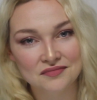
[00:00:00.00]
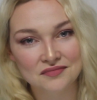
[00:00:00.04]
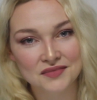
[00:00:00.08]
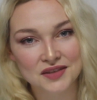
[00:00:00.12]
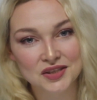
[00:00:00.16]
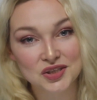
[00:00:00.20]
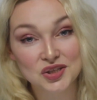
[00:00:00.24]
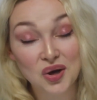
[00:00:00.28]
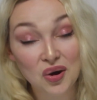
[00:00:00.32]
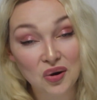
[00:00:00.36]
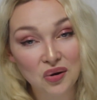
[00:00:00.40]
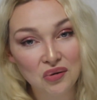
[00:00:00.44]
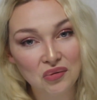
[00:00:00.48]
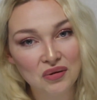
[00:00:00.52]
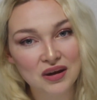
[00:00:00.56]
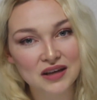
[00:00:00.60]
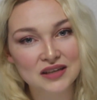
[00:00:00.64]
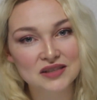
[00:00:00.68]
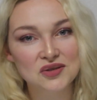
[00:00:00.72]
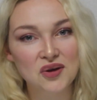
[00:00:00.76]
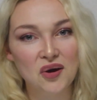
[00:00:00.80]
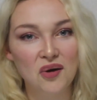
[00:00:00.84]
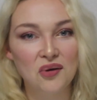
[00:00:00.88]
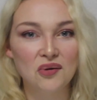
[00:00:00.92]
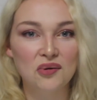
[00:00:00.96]
So
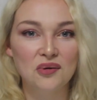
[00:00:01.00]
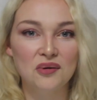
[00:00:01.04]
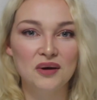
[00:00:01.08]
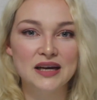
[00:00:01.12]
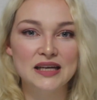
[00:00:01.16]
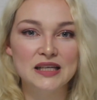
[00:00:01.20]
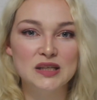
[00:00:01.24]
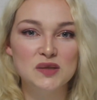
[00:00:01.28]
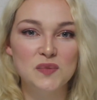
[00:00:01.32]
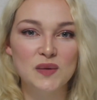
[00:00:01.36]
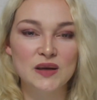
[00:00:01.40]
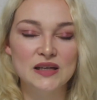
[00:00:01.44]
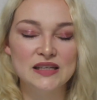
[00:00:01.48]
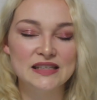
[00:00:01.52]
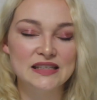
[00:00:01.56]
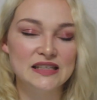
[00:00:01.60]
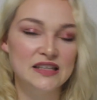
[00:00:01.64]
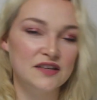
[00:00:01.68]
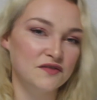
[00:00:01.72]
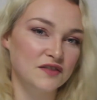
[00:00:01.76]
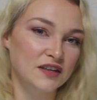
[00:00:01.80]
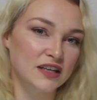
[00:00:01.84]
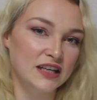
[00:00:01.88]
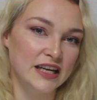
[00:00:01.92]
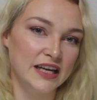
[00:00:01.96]
in total he spent
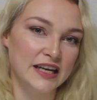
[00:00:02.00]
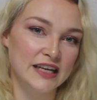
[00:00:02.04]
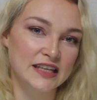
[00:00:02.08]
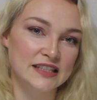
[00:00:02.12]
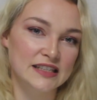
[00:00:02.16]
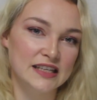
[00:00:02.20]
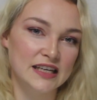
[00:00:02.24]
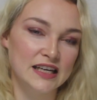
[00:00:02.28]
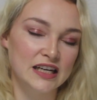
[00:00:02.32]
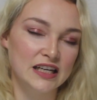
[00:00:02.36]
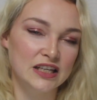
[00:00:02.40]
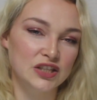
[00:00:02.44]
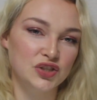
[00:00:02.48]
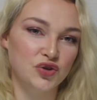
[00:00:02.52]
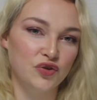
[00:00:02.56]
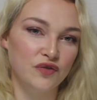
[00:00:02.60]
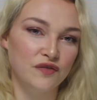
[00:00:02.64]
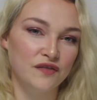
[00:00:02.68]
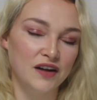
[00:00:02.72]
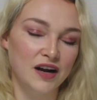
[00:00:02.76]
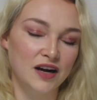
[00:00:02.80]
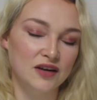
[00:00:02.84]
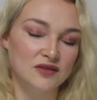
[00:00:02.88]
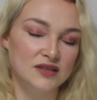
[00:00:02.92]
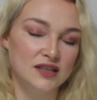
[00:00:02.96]
7 years in a
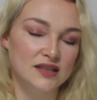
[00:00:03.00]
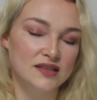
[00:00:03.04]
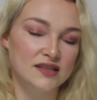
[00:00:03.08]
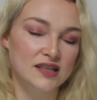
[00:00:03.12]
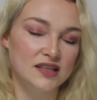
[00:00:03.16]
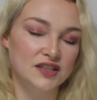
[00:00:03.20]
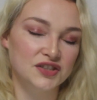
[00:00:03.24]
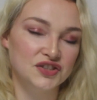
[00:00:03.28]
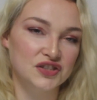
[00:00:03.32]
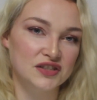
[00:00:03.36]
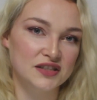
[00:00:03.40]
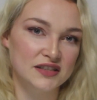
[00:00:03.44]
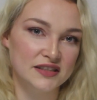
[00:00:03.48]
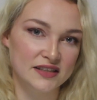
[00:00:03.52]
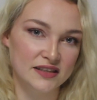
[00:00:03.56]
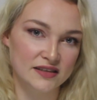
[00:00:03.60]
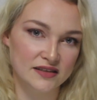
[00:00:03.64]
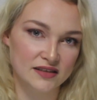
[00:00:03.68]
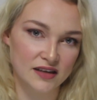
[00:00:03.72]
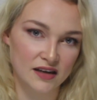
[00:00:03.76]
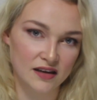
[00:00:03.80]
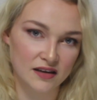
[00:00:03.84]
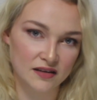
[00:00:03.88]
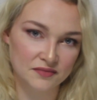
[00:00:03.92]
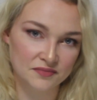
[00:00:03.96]
juvenile detention
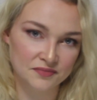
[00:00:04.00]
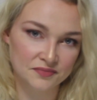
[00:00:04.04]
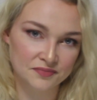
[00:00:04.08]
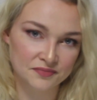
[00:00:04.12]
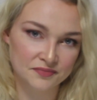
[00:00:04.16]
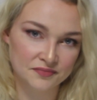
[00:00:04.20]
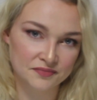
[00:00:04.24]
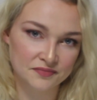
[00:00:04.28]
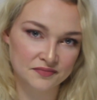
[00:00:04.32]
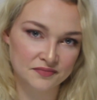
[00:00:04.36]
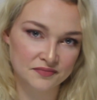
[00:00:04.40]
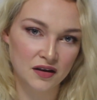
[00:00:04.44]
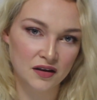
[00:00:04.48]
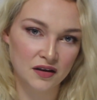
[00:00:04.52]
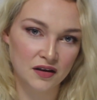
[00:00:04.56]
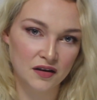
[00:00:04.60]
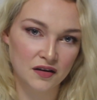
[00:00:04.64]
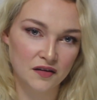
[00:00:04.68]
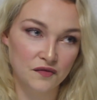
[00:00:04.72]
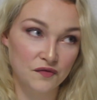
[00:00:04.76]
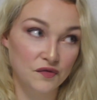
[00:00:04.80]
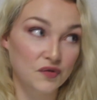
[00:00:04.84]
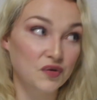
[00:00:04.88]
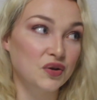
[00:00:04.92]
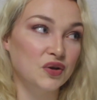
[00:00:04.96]
center
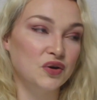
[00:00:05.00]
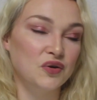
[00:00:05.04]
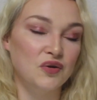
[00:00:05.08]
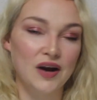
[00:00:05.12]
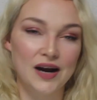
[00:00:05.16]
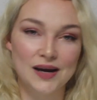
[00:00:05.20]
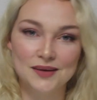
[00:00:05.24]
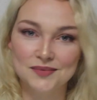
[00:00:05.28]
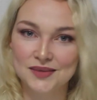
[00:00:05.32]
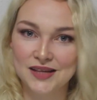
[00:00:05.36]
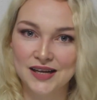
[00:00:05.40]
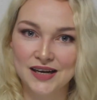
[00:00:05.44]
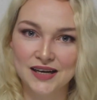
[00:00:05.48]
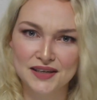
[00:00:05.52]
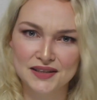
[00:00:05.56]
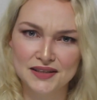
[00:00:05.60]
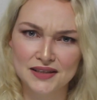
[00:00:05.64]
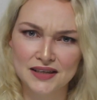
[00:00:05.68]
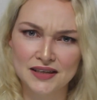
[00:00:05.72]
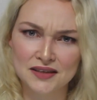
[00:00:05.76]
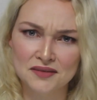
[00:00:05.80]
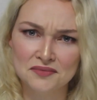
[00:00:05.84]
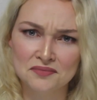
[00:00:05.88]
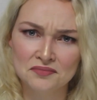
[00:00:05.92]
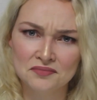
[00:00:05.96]
for the crimes that he
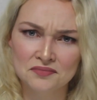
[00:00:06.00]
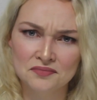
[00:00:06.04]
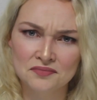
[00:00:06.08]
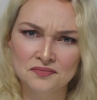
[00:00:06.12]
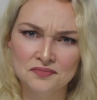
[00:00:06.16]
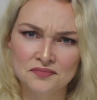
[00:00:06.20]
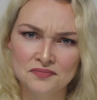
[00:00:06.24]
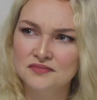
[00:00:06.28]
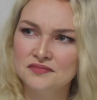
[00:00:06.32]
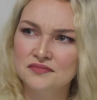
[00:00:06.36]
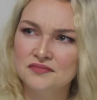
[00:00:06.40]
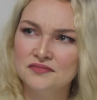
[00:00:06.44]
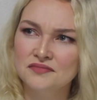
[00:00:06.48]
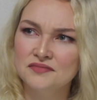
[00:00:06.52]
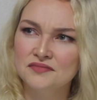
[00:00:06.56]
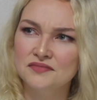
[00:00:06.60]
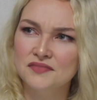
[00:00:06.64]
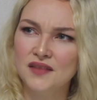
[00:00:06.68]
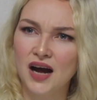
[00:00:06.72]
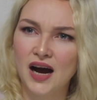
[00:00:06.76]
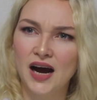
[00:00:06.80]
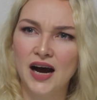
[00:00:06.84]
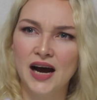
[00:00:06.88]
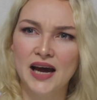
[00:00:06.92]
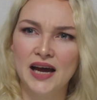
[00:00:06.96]
did.
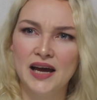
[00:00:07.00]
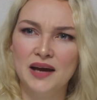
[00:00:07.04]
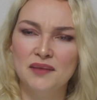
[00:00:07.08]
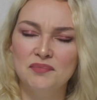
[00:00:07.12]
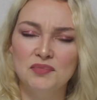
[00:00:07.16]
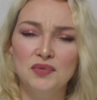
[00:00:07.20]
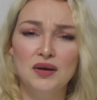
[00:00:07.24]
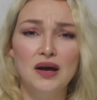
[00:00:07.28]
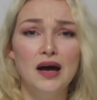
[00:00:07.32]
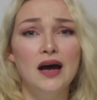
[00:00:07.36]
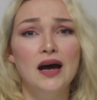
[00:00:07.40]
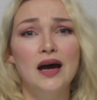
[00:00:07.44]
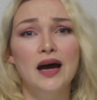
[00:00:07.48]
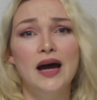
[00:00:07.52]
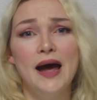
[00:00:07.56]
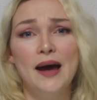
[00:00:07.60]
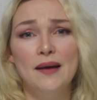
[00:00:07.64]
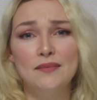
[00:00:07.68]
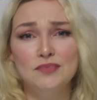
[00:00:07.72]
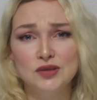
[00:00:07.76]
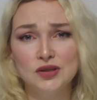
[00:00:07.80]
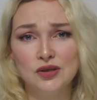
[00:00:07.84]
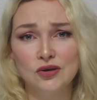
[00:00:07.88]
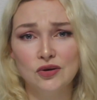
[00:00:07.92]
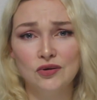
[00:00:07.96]
I'm
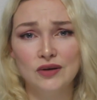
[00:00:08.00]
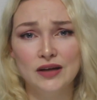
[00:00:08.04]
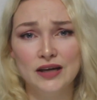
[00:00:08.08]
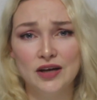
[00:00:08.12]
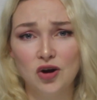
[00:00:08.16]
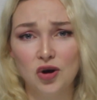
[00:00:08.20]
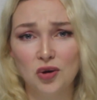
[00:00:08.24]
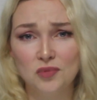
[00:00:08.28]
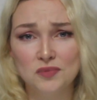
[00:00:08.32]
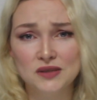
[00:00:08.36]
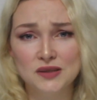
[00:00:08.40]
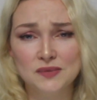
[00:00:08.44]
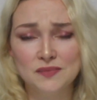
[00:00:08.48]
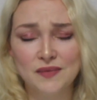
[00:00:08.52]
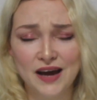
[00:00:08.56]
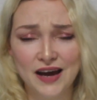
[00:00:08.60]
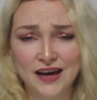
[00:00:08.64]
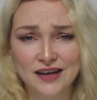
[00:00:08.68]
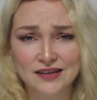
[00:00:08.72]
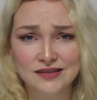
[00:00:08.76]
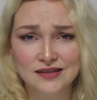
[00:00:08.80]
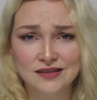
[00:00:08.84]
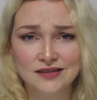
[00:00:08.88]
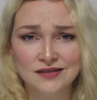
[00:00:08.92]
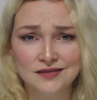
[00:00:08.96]
absolutely
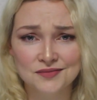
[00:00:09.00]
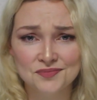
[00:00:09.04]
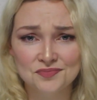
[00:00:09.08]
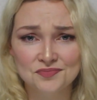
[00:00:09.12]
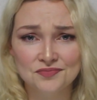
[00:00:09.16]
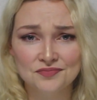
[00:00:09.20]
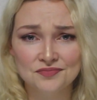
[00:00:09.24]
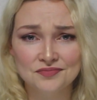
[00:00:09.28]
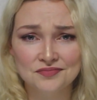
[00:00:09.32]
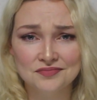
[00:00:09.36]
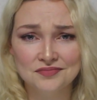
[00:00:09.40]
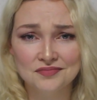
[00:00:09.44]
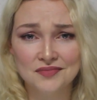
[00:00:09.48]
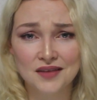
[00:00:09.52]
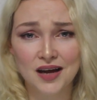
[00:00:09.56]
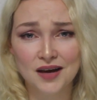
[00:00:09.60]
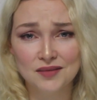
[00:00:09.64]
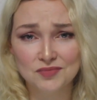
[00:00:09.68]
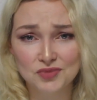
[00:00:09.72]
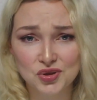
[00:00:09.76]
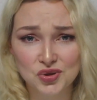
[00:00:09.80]
gobsmacked. I'm